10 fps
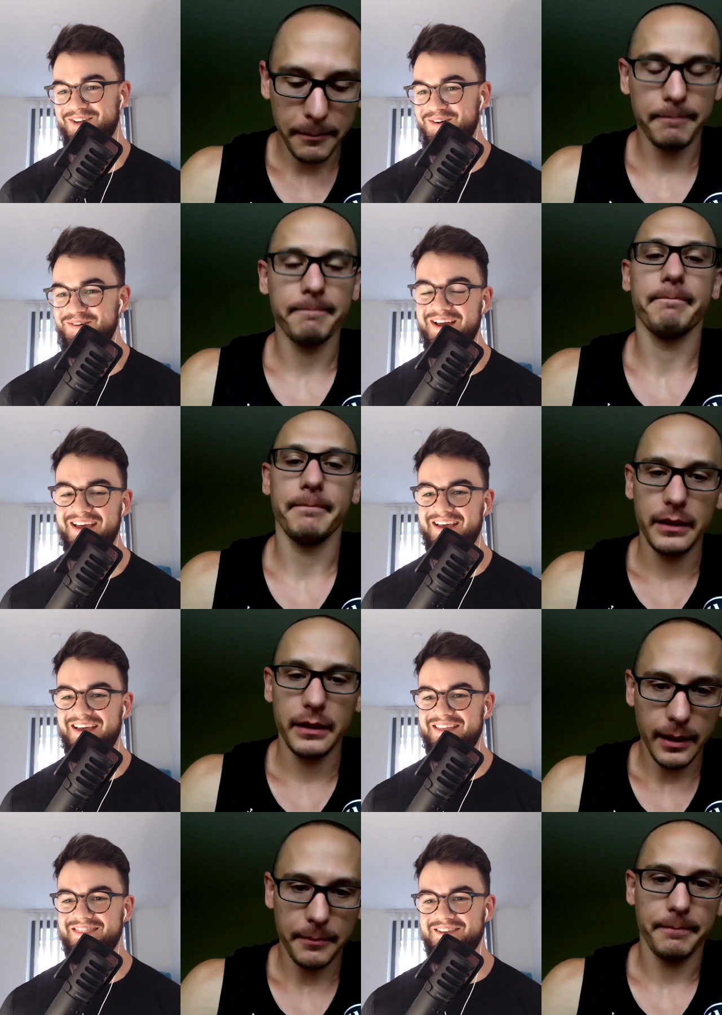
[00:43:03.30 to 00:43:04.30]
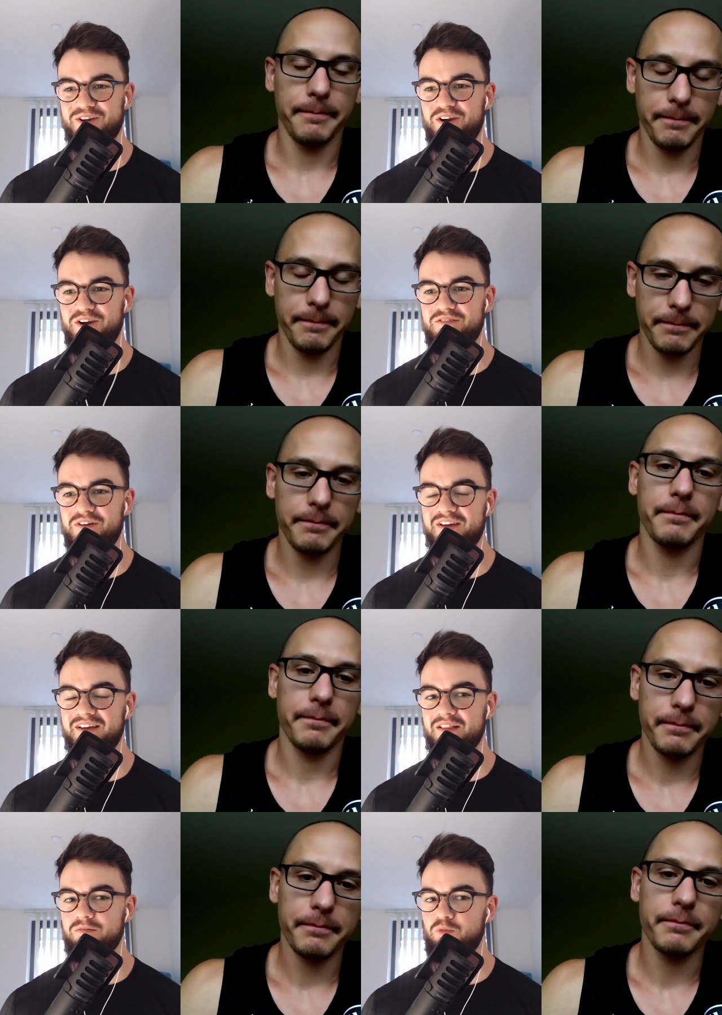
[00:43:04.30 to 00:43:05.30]
Speaker 1: So yep there's kind of
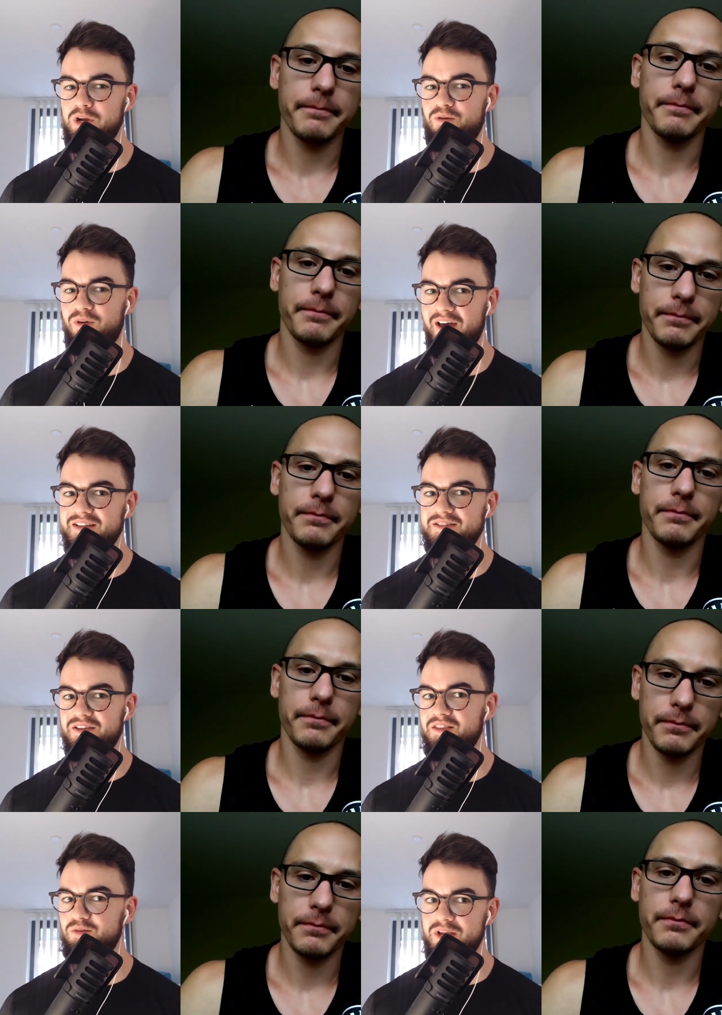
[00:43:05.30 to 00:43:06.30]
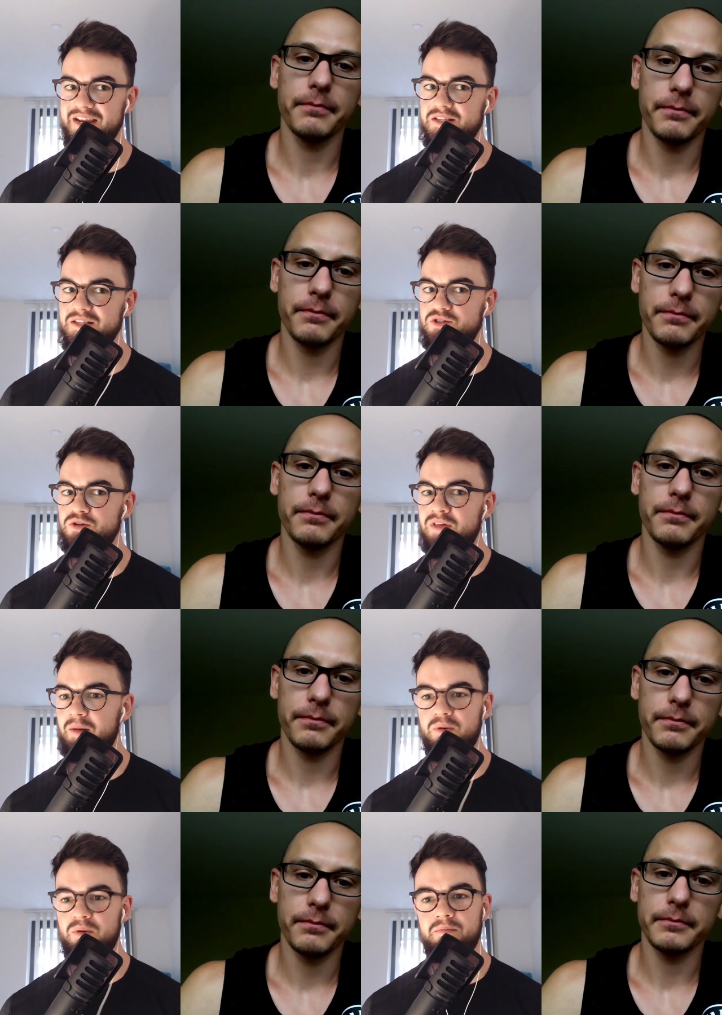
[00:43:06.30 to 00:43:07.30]
a we don't like to think that we need to do
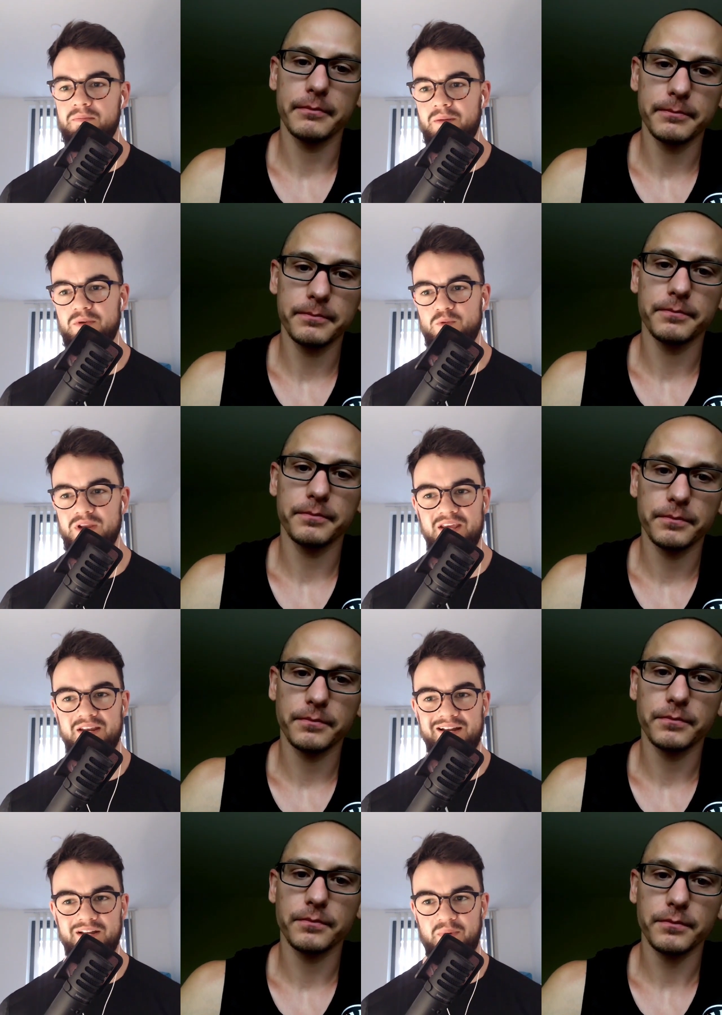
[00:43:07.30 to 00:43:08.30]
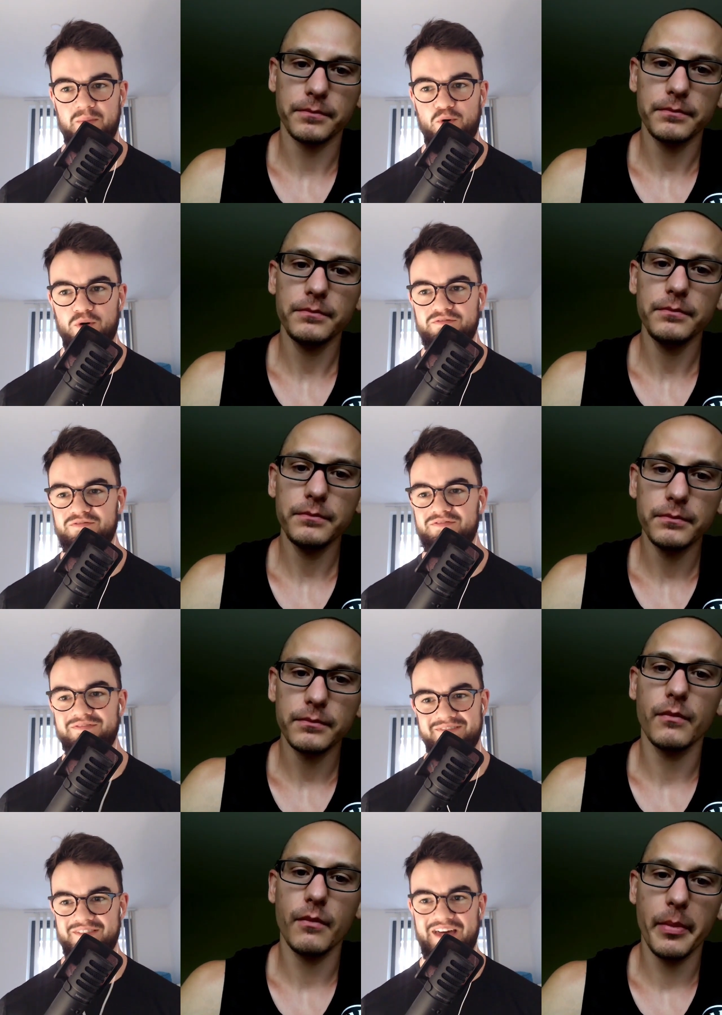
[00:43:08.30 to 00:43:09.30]
that, but maybe we need a little bit more of
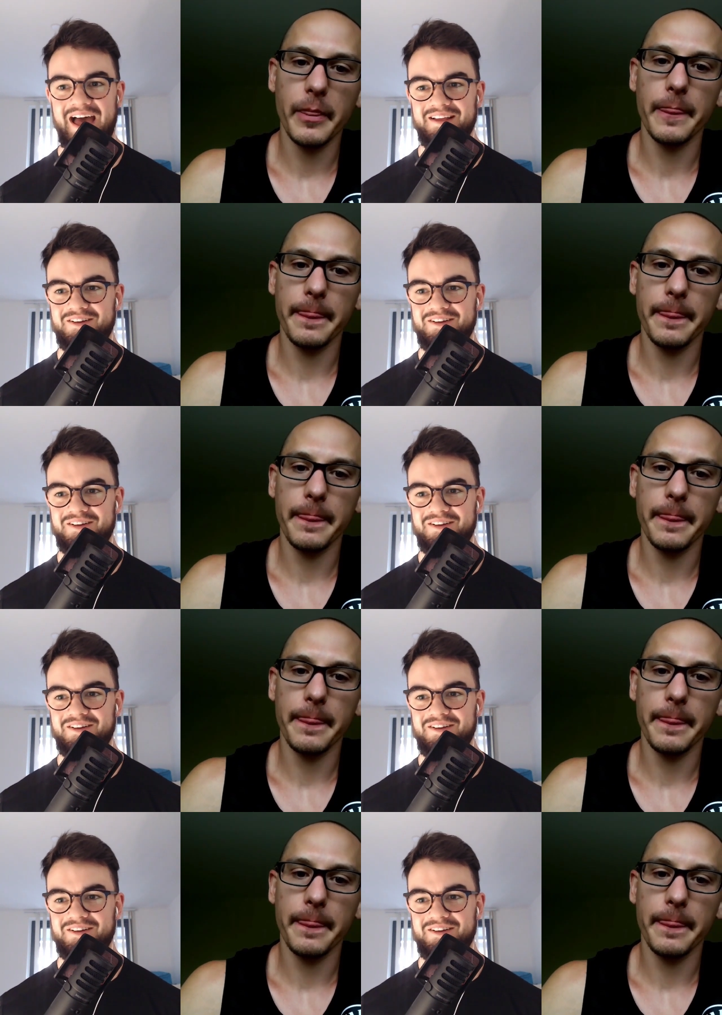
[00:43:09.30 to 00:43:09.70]
that